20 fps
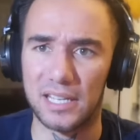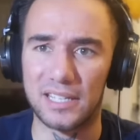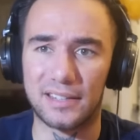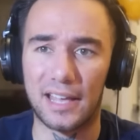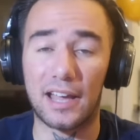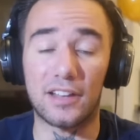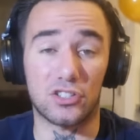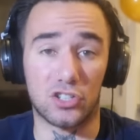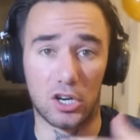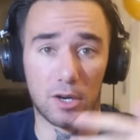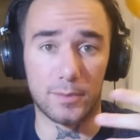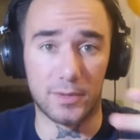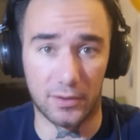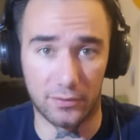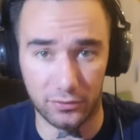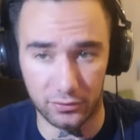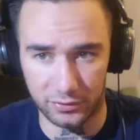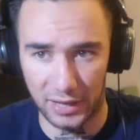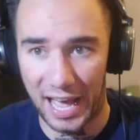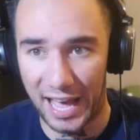beat that in terms
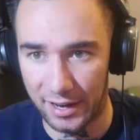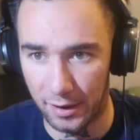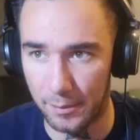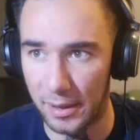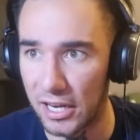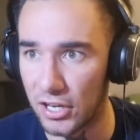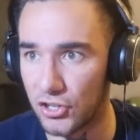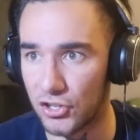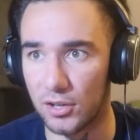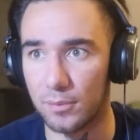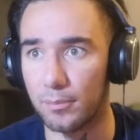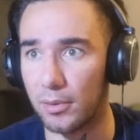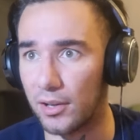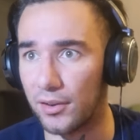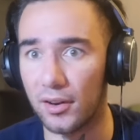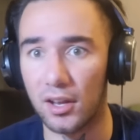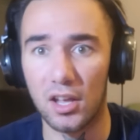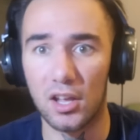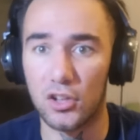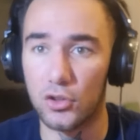of animation,
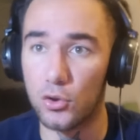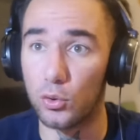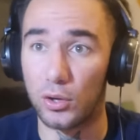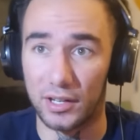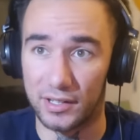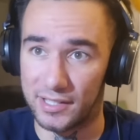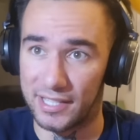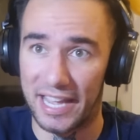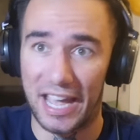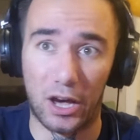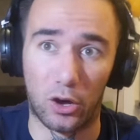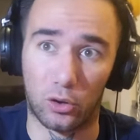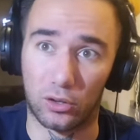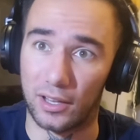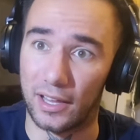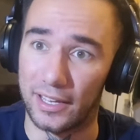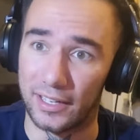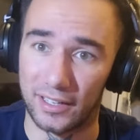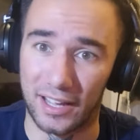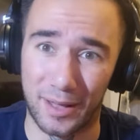but you could tell
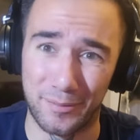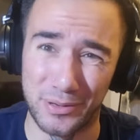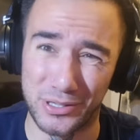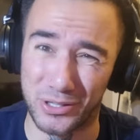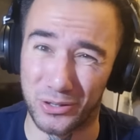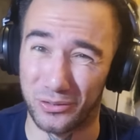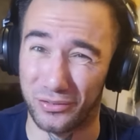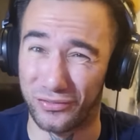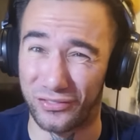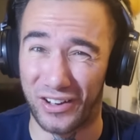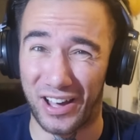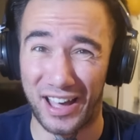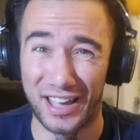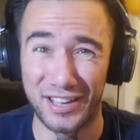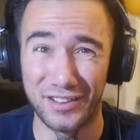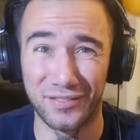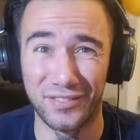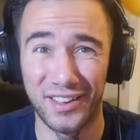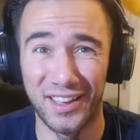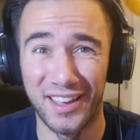like episode
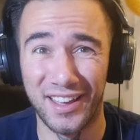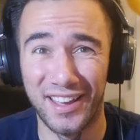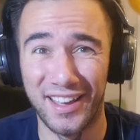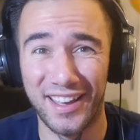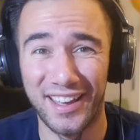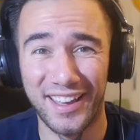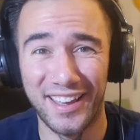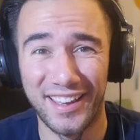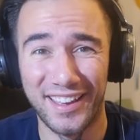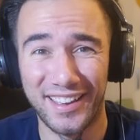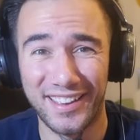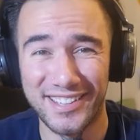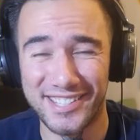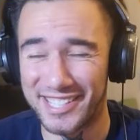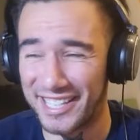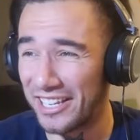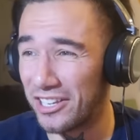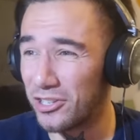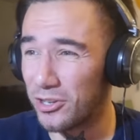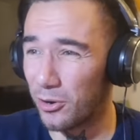five,
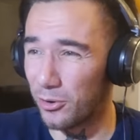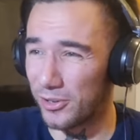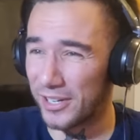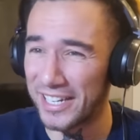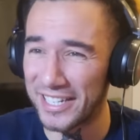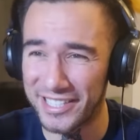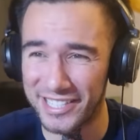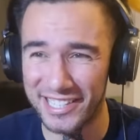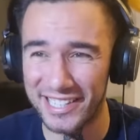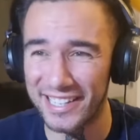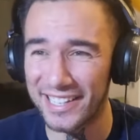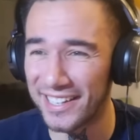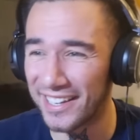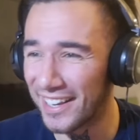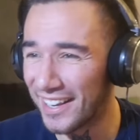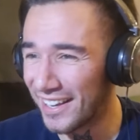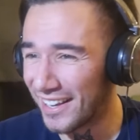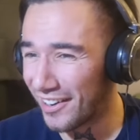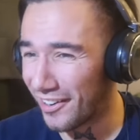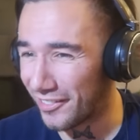seeing
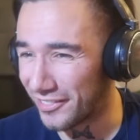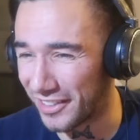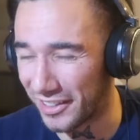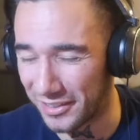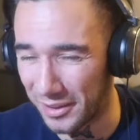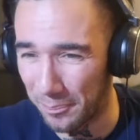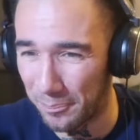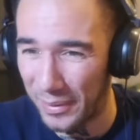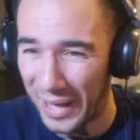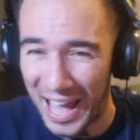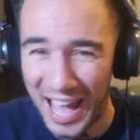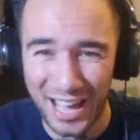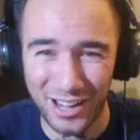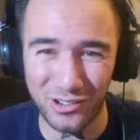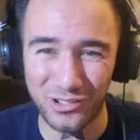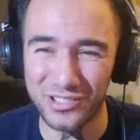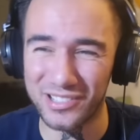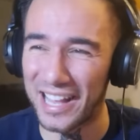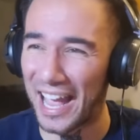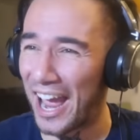Yoriichi, the, the
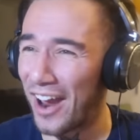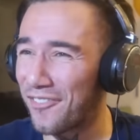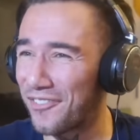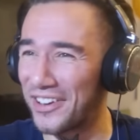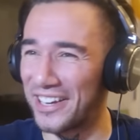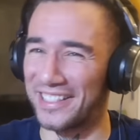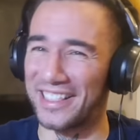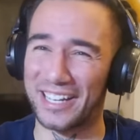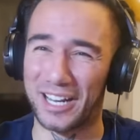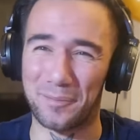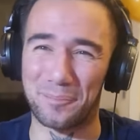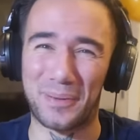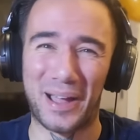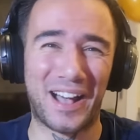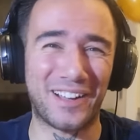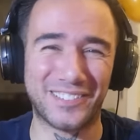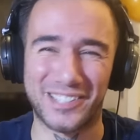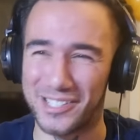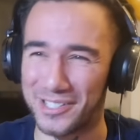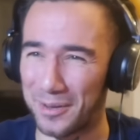battle, everything
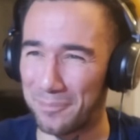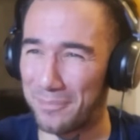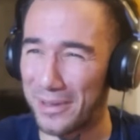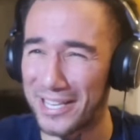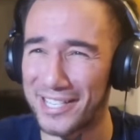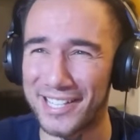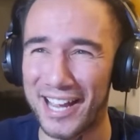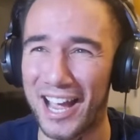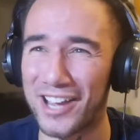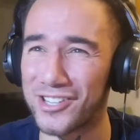about this, the Mist